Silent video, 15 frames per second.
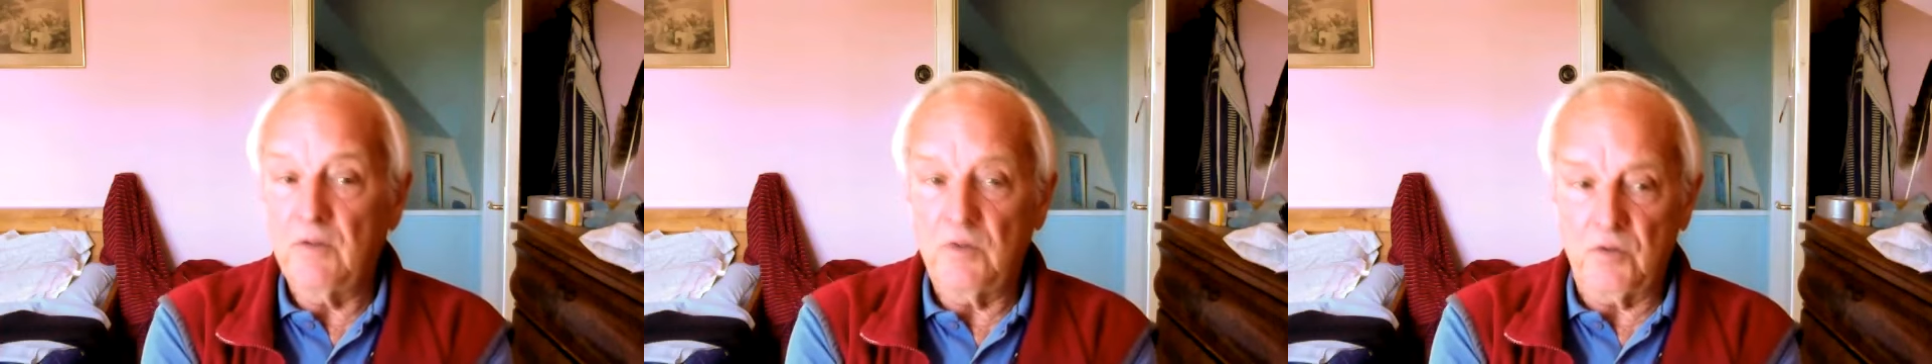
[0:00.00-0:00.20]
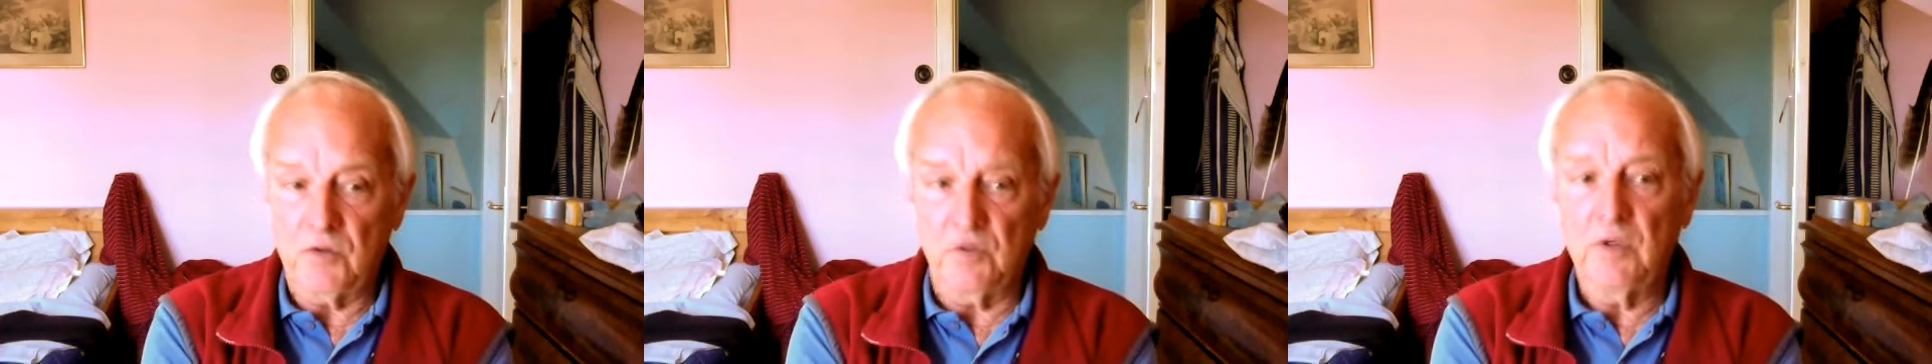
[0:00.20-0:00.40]

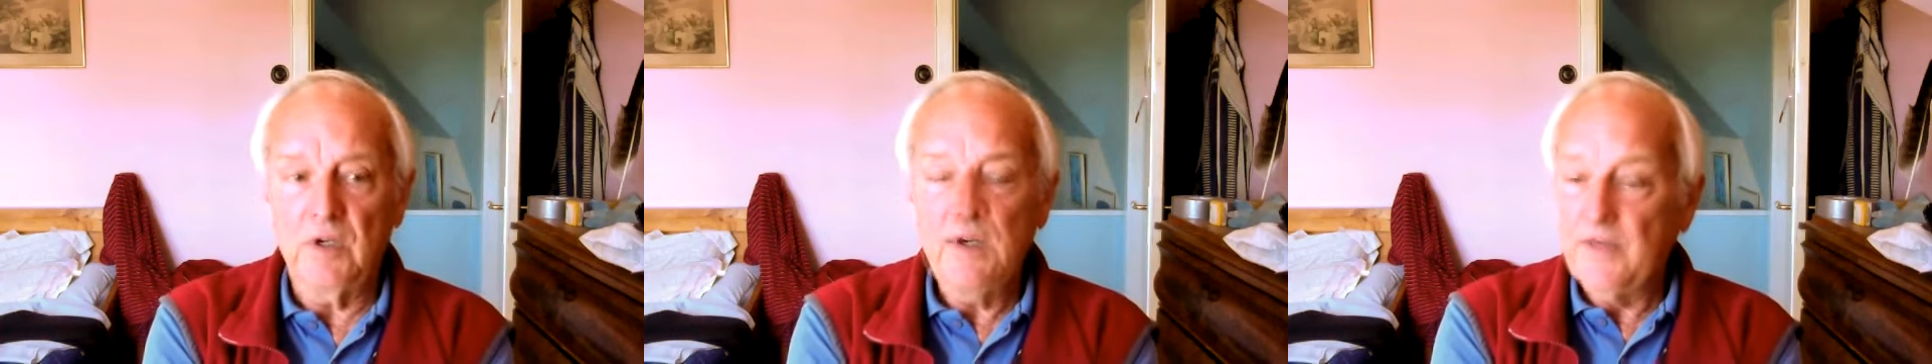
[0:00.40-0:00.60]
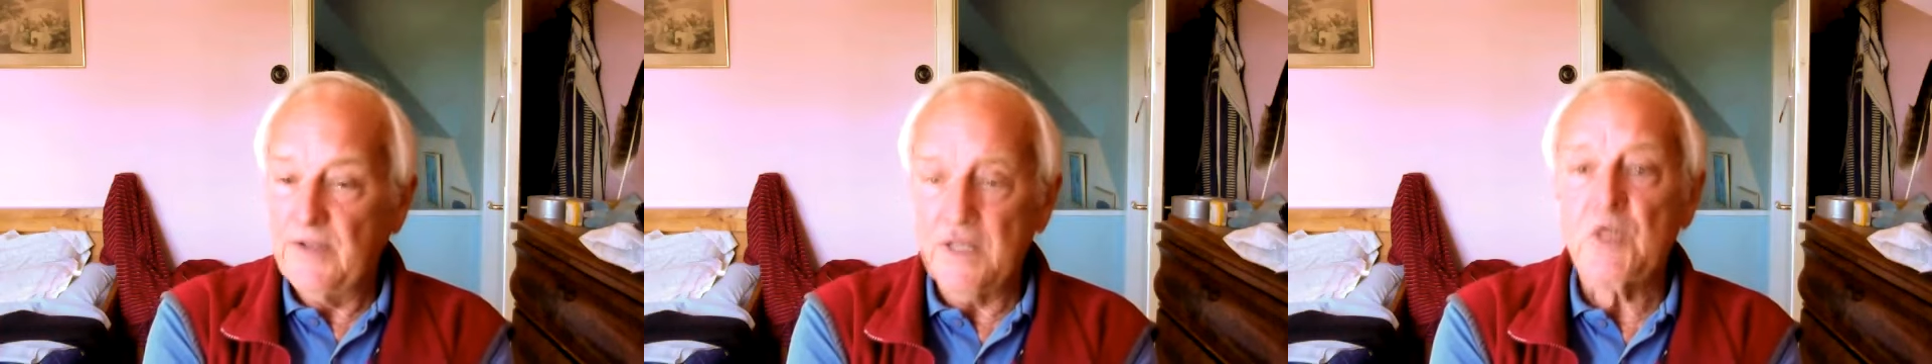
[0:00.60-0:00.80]
So
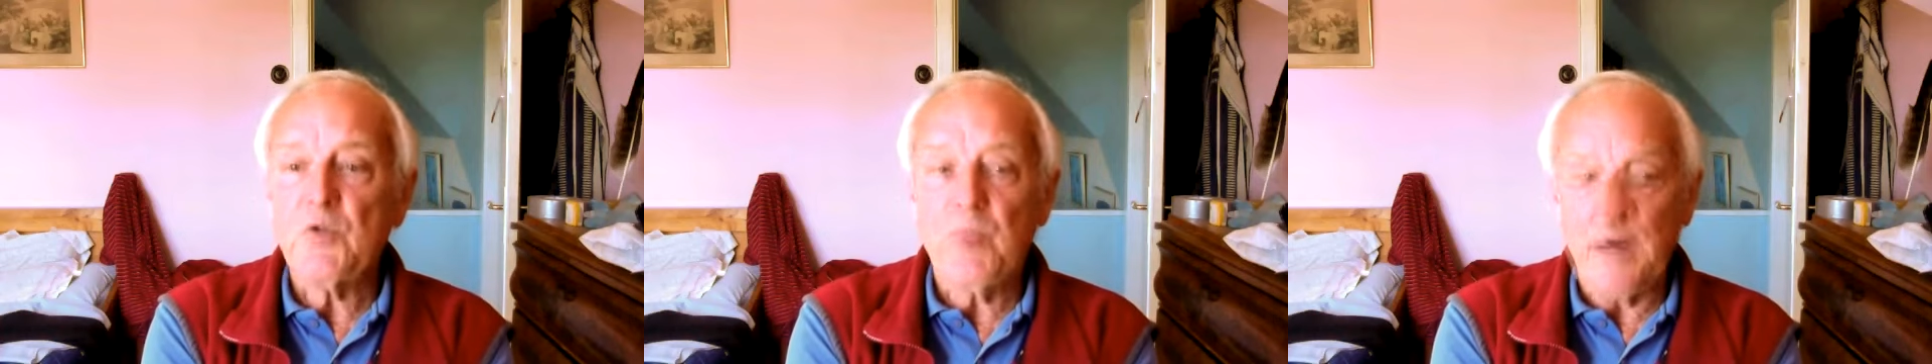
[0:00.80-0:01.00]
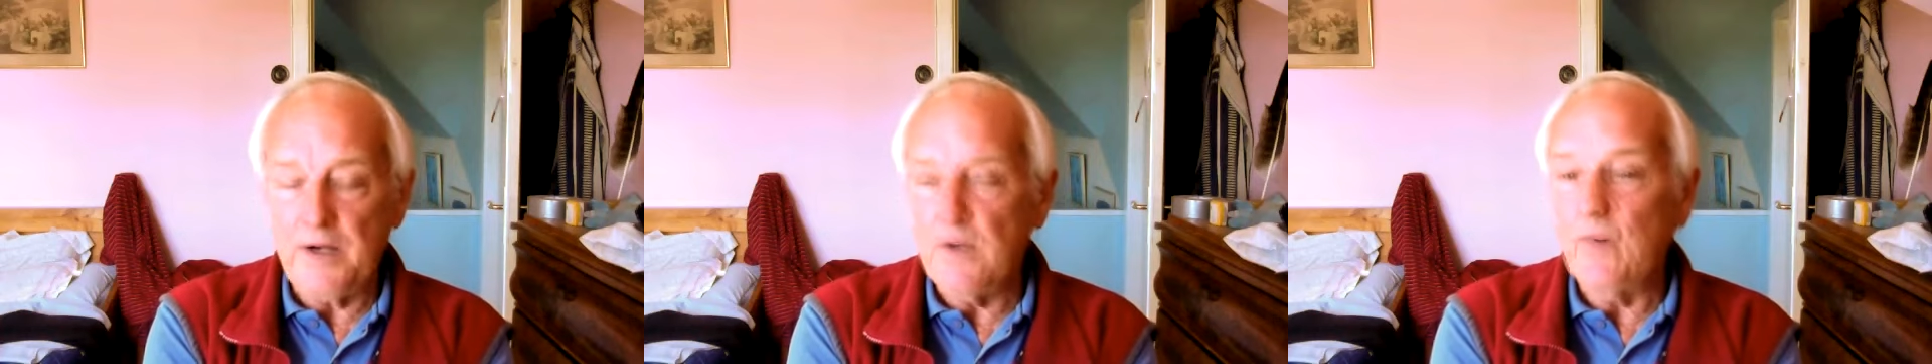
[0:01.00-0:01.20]
that's
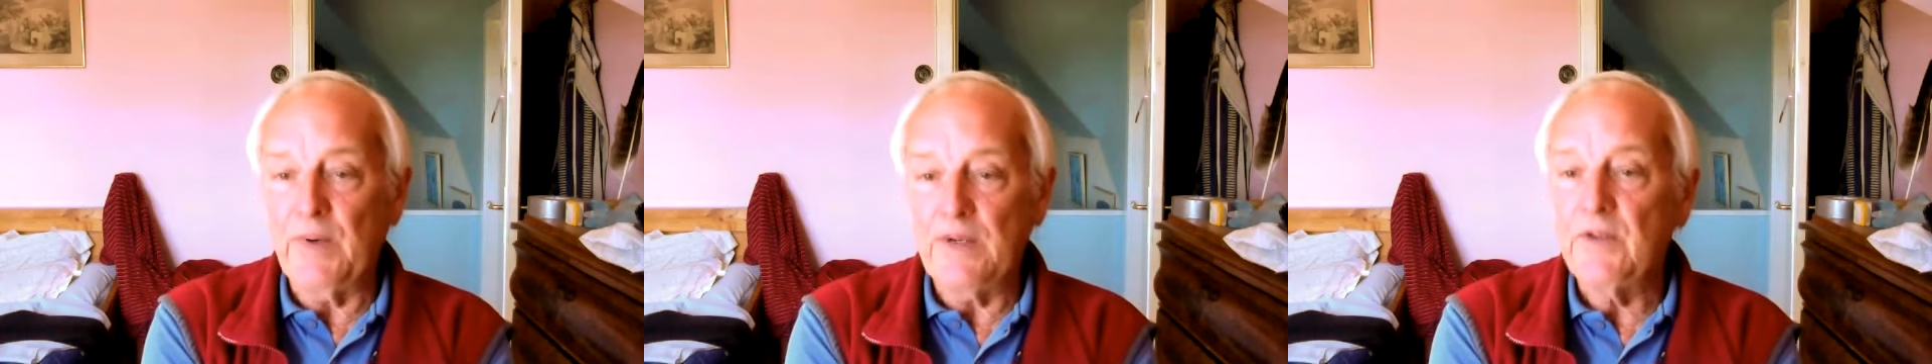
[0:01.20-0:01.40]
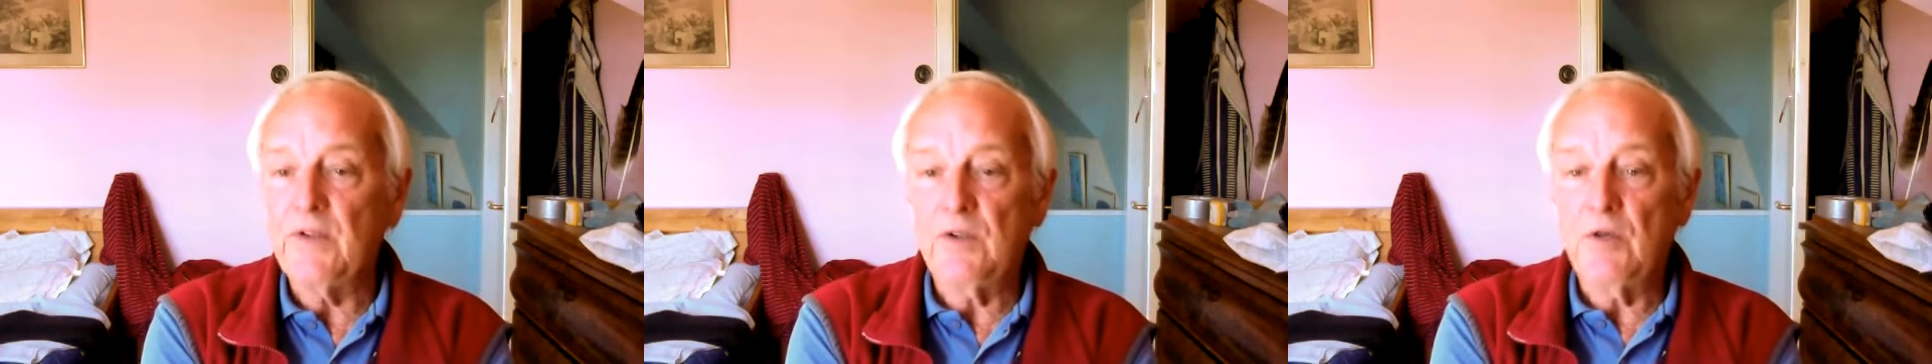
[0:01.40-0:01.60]
where it
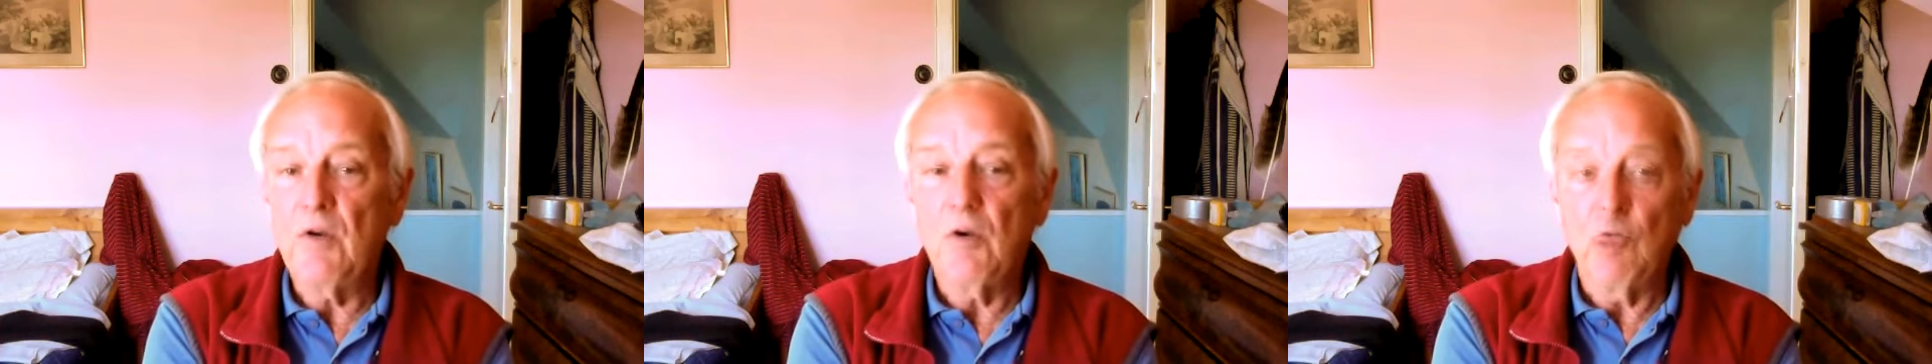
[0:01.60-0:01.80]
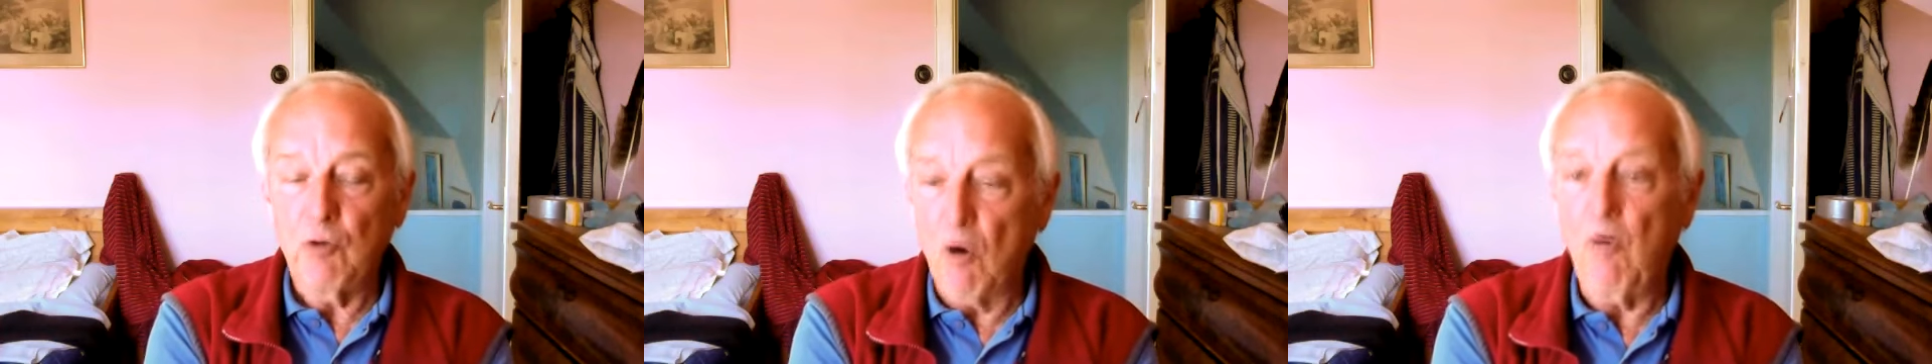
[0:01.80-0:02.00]
went
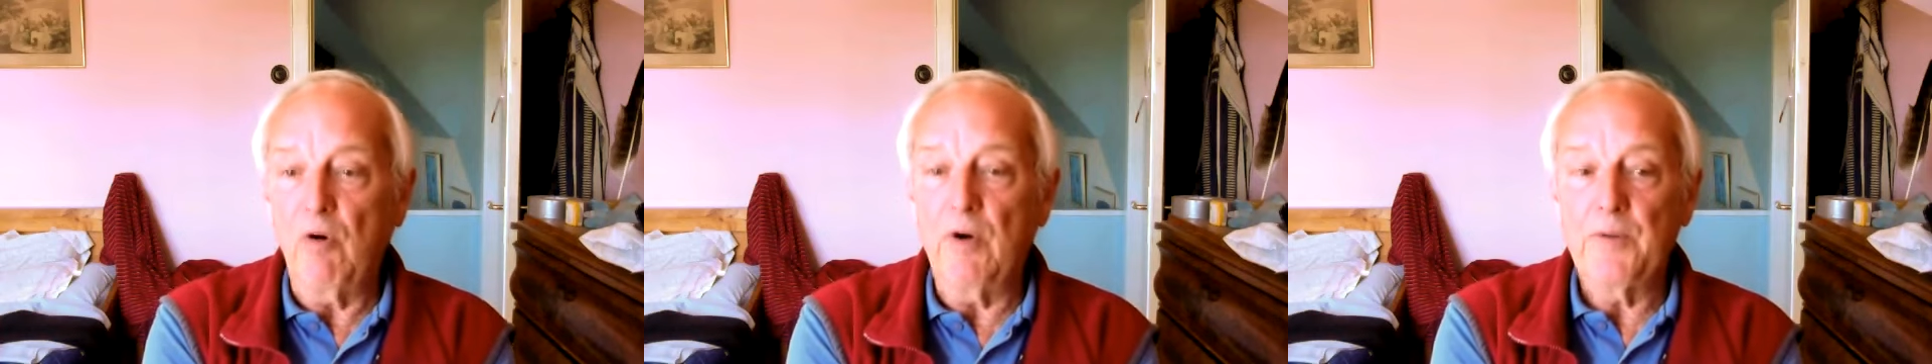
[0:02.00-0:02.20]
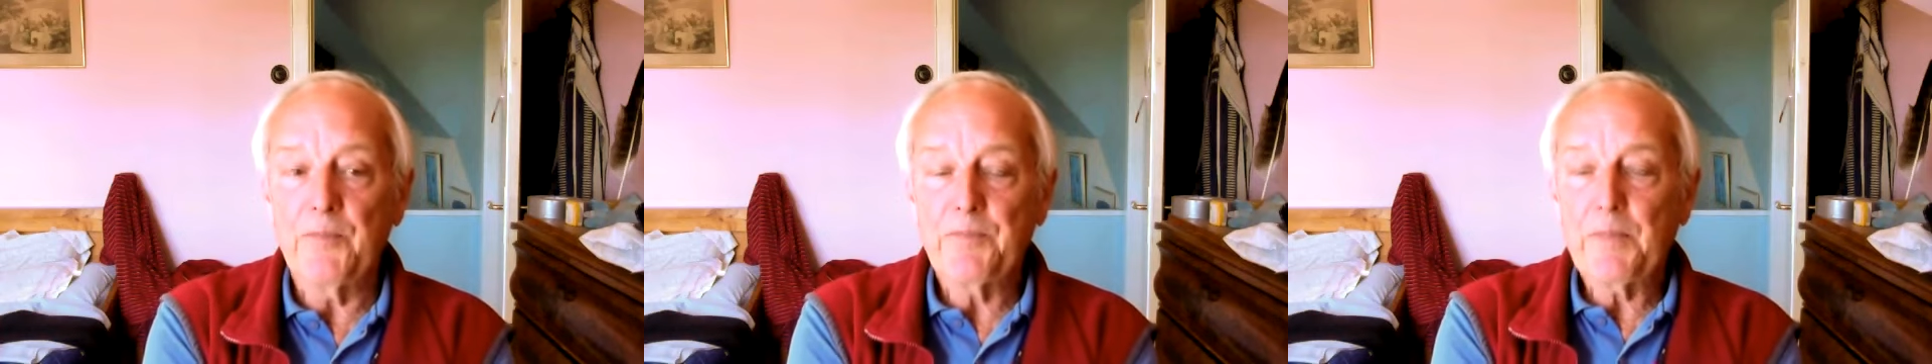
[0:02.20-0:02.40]

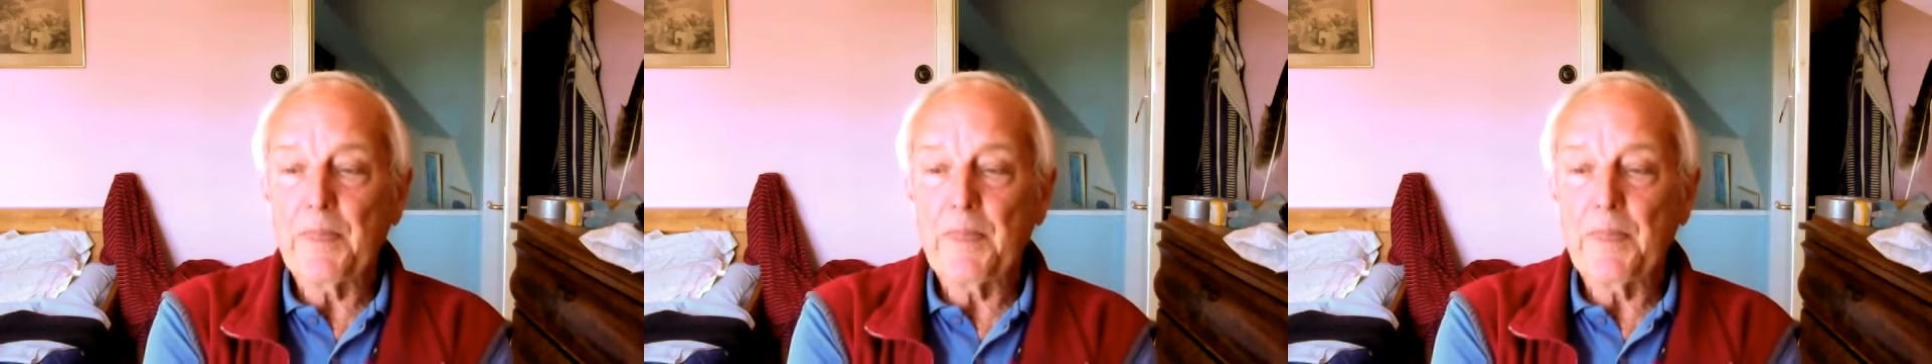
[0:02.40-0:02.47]
wrong.